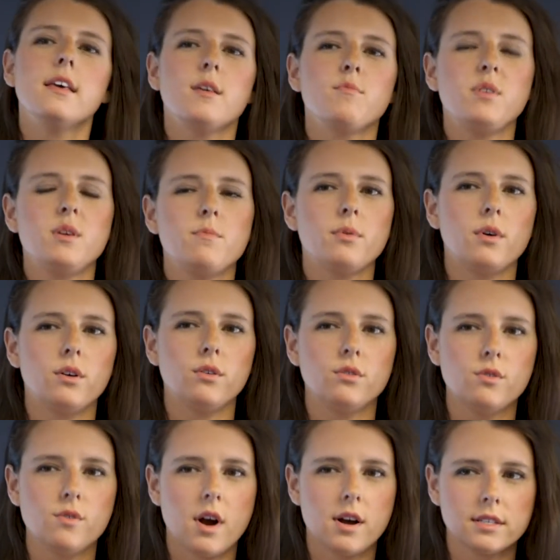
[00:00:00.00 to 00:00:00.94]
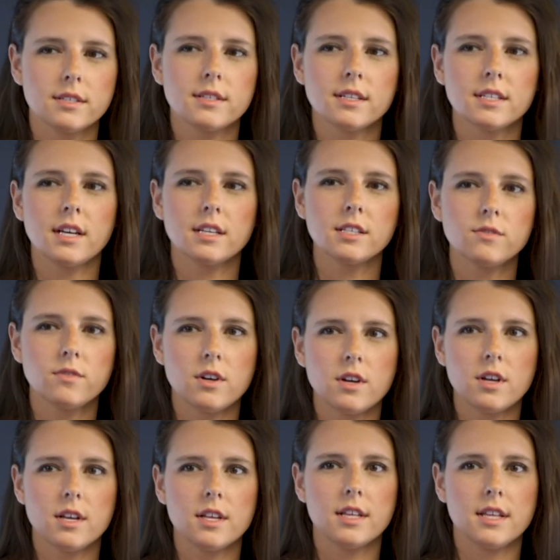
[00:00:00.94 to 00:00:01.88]
people who are
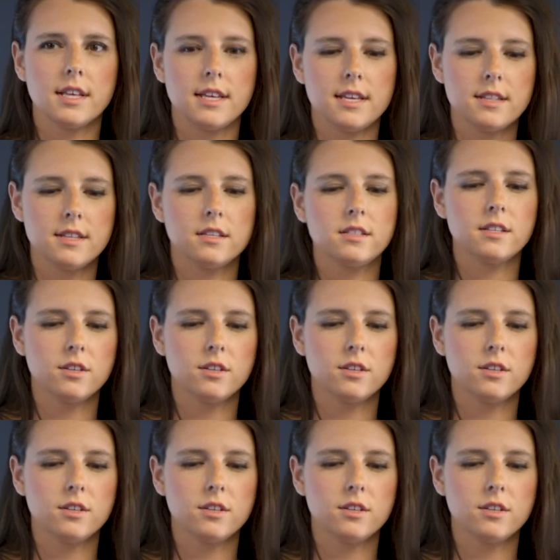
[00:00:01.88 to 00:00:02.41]
successful in this